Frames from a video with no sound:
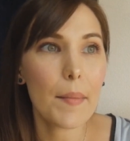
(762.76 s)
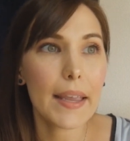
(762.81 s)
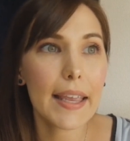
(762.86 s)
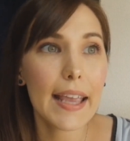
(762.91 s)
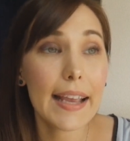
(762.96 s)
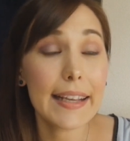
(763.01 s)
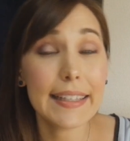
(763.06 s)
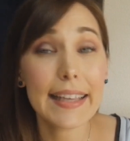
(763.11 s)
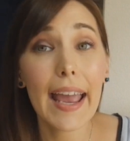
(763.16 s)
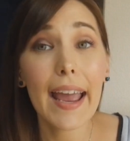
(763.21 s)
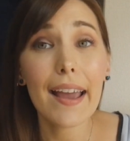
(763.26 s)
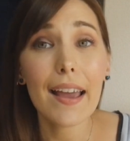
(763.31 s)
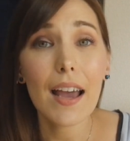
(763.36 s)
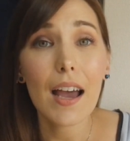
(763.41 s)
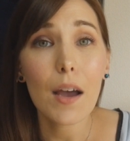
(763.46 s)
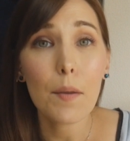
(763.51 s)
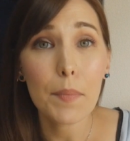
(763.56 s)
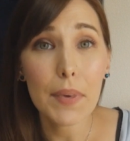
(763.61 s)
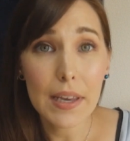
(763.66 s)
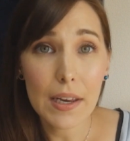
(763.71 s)
can get
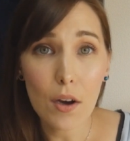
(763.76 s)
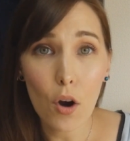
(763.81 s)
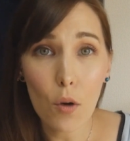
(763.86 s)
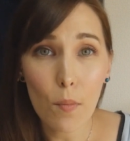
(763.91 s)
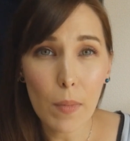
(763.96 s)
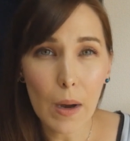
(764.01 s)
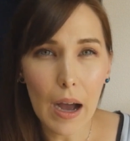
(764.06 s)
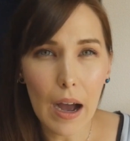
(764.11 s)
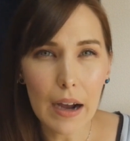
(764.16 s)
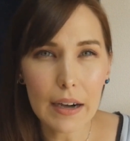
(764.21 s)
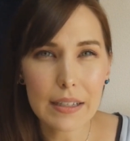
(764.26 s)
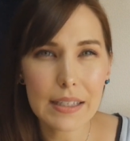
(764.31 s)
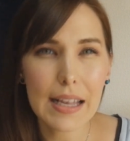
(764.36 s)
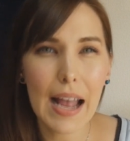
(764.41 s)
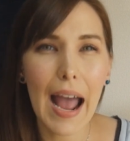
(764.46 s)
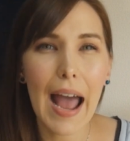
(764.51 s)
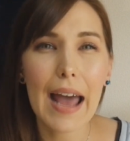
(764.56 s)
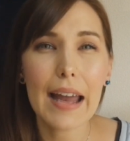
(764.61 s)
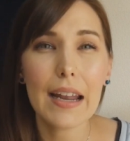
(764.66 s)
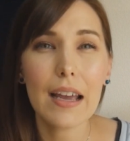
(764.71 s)
a P.O. box
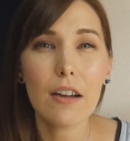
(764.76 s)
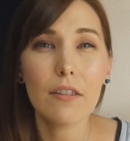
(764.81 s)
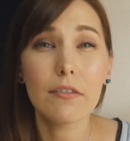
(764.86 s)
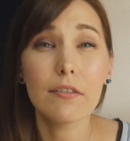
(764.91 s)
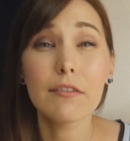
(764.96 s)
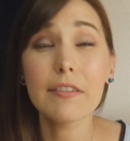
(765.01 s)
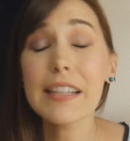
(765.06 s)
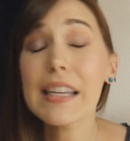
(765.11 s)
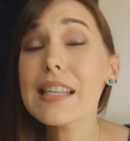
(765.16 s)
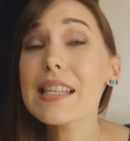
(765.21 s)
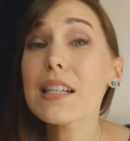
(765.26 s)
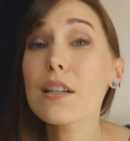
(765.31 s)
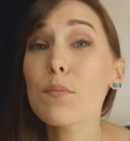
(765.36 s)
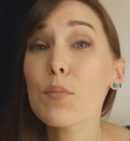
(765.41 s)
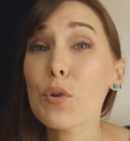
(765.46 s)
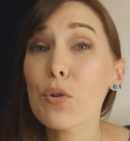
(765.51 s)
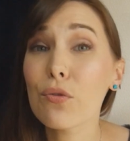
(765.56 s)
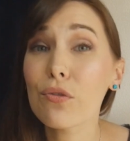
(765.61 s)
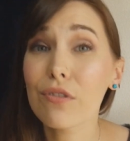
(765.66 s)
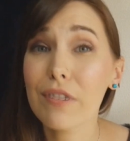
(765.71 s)
at a
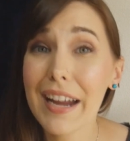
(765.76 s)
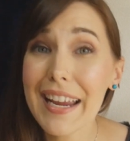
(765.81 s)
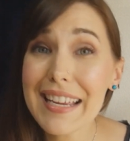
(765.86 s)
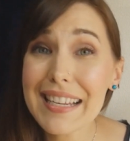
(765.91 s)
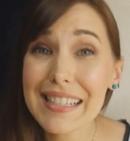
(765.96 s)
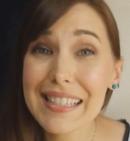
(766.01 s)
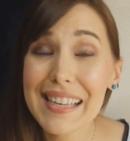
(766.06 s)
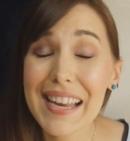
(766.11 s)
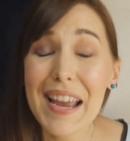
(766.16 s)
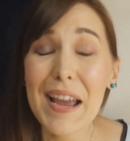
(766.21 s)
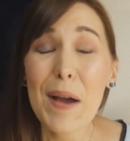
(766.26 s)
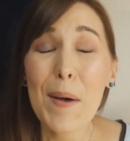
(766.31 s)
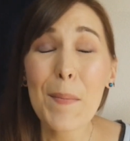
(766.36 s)
reasonable rate,